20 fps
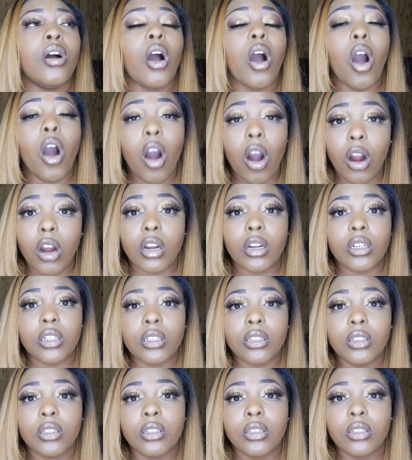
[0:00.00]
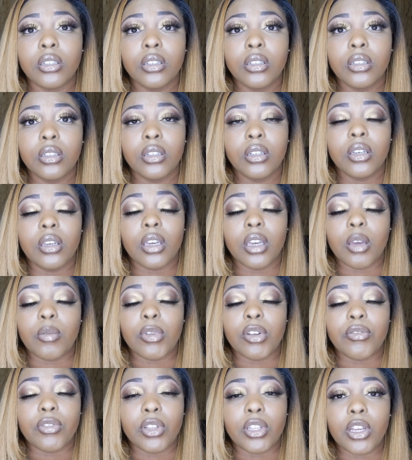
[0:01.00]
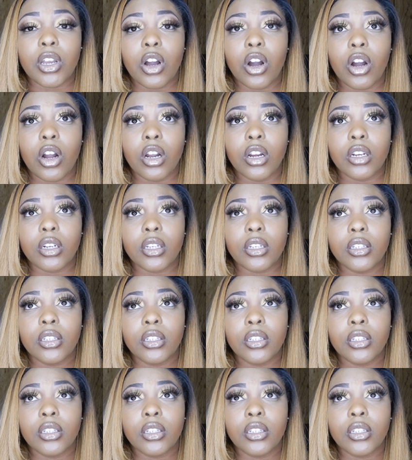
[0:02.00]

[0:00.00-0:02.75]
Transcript: hard. It hit me really hard.